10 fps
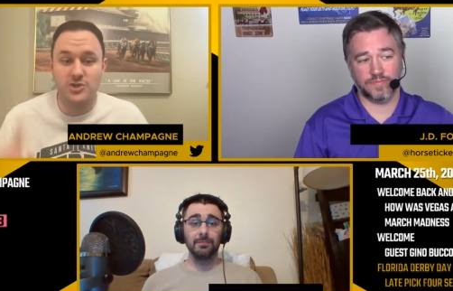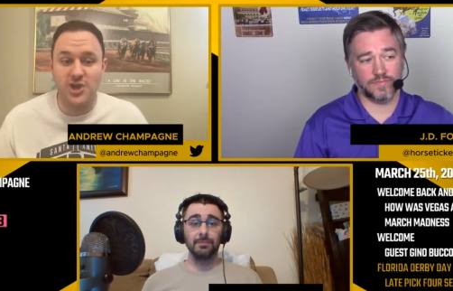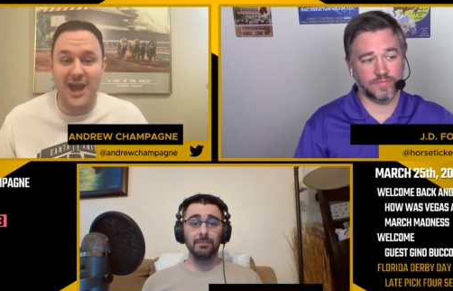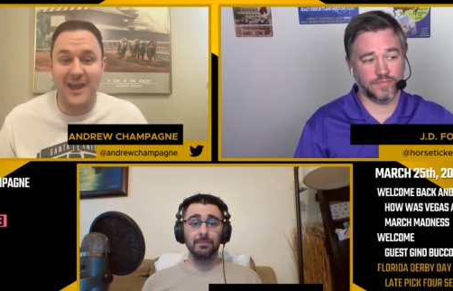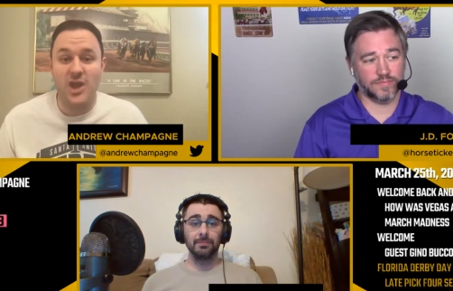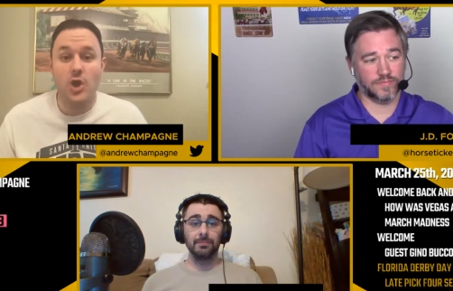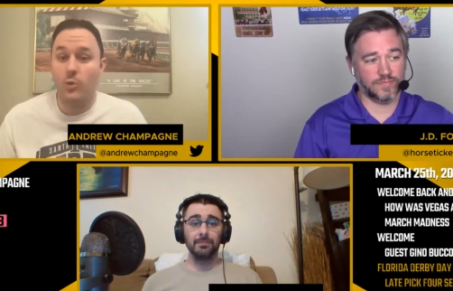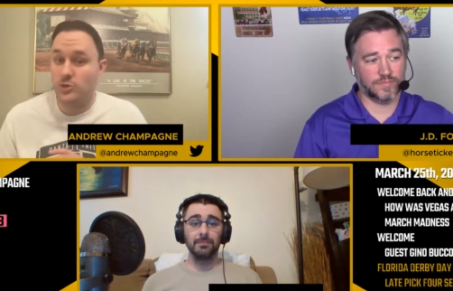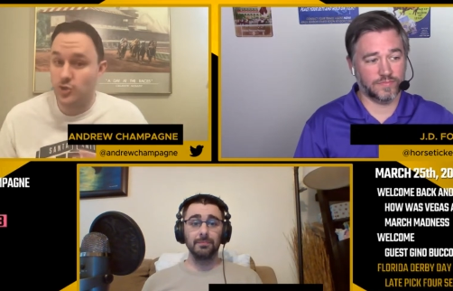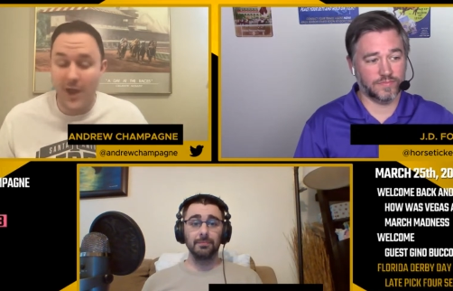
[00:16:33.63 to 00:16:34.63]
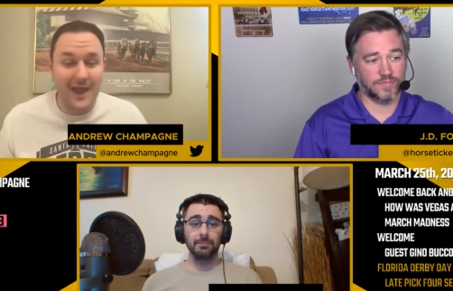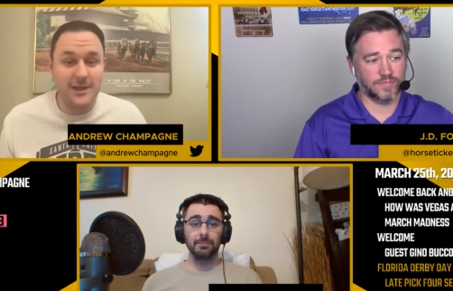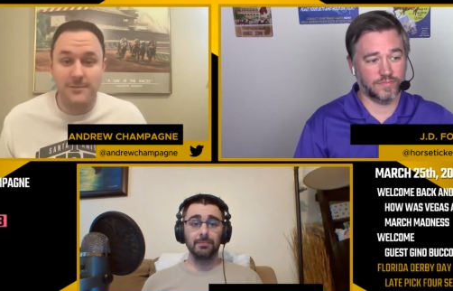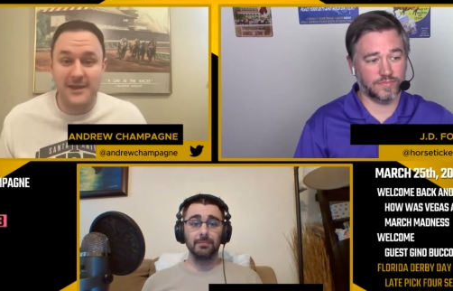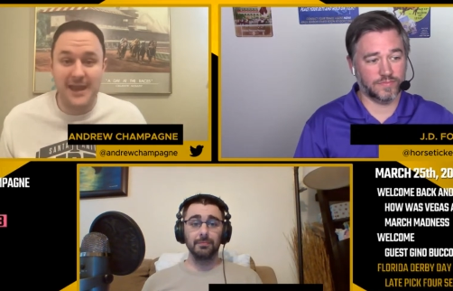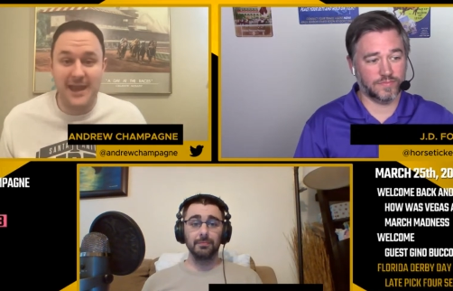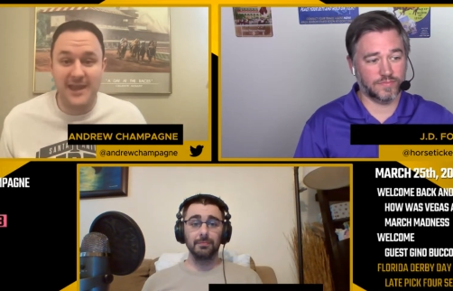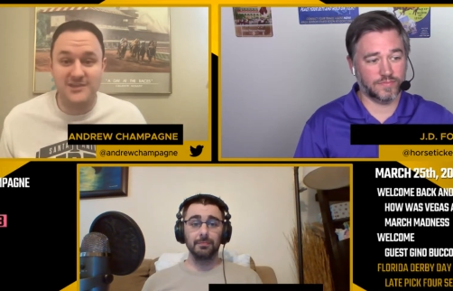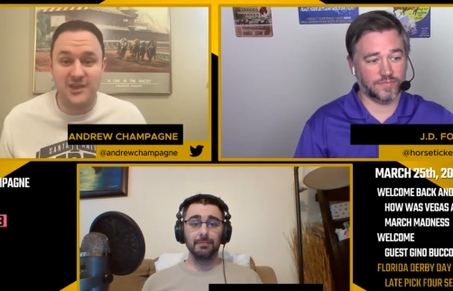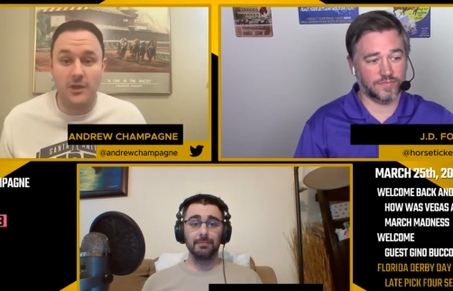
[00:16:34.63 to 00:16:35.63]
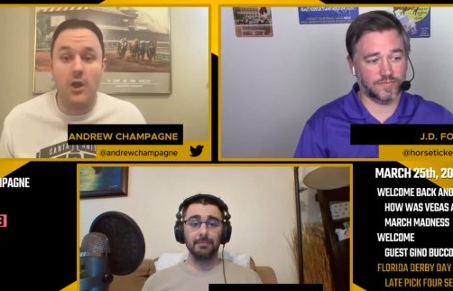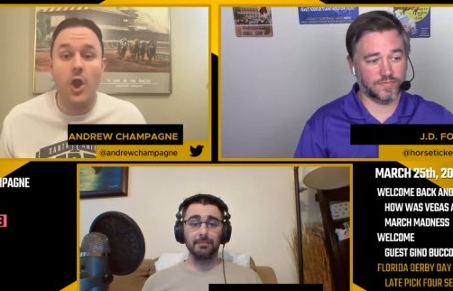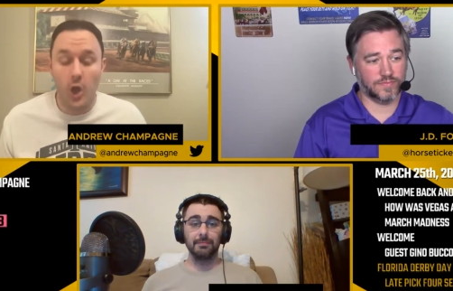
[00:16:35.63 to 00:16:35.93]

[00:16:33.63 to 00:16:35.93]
Speaker 1: shot. We're trying to beat Annex here.